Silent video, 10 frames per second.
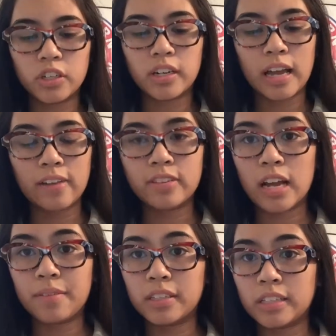During
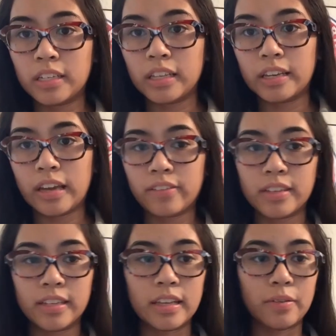halftime, I see like
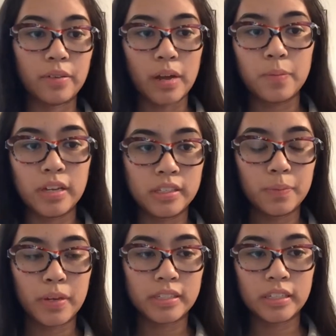everything that I
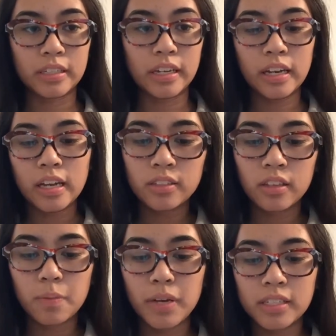missed, basically.
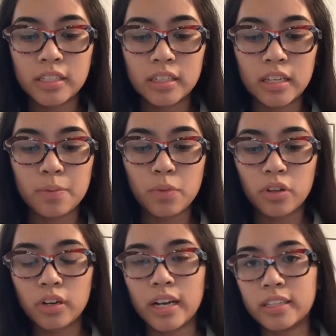So basically,
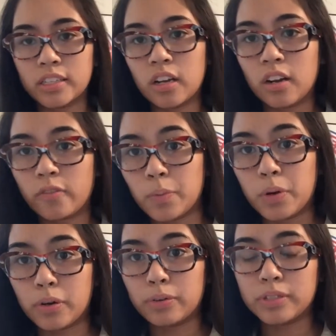Müller had the shot off the
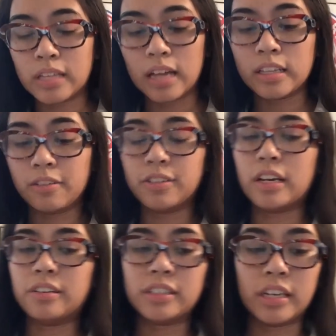post that
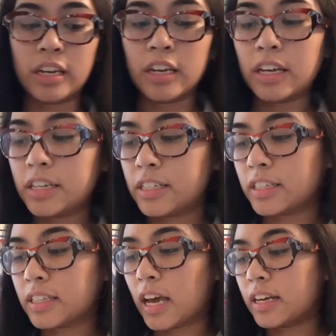Lewandowski
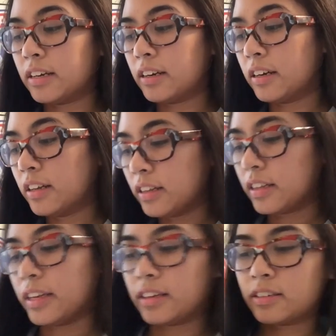just kind of
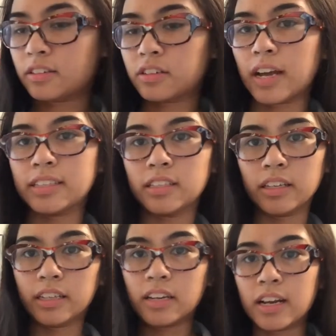like tried to
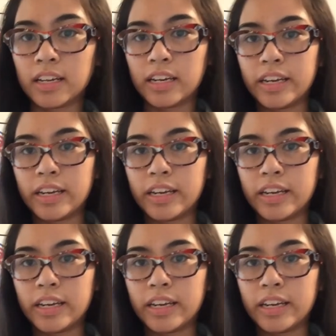like knock it